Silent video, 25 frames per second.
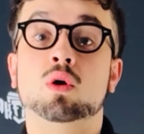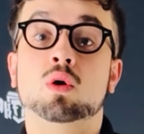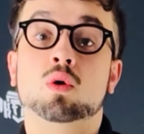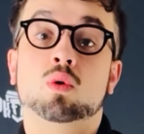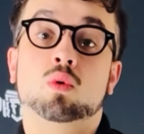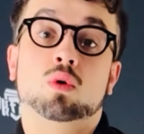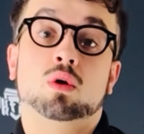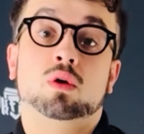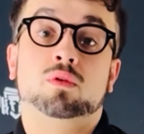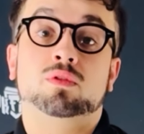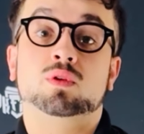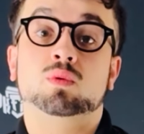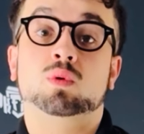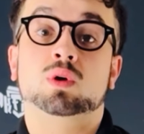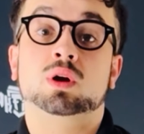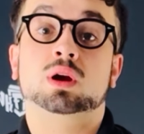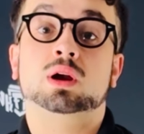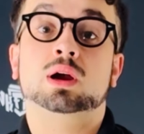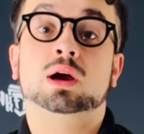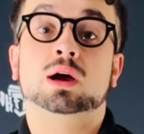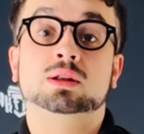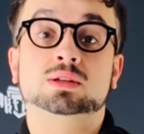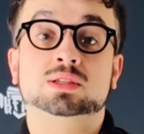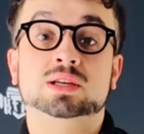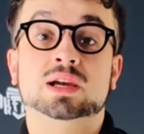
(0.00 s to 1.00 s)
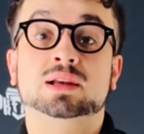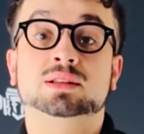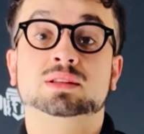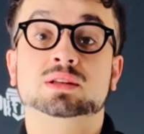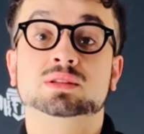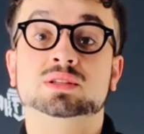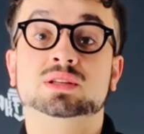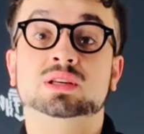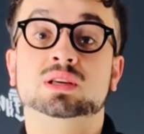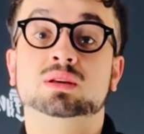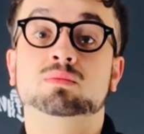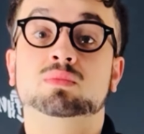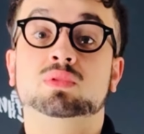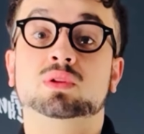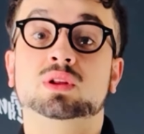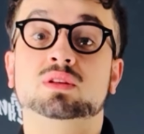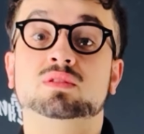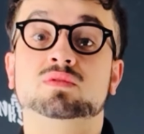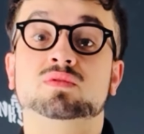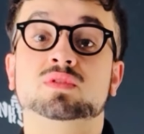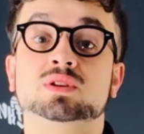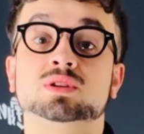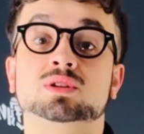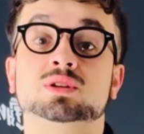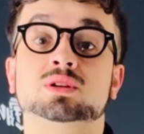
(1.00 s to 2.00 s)
or if you want to contact the team, please
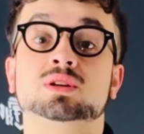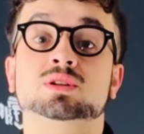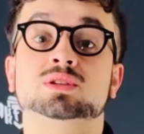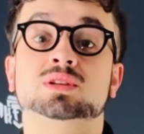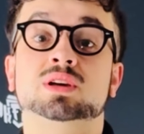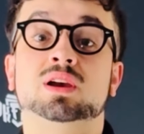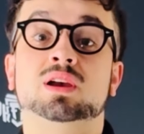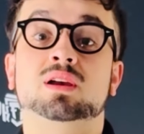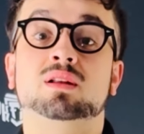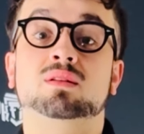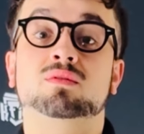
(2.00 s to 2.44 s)
visit us at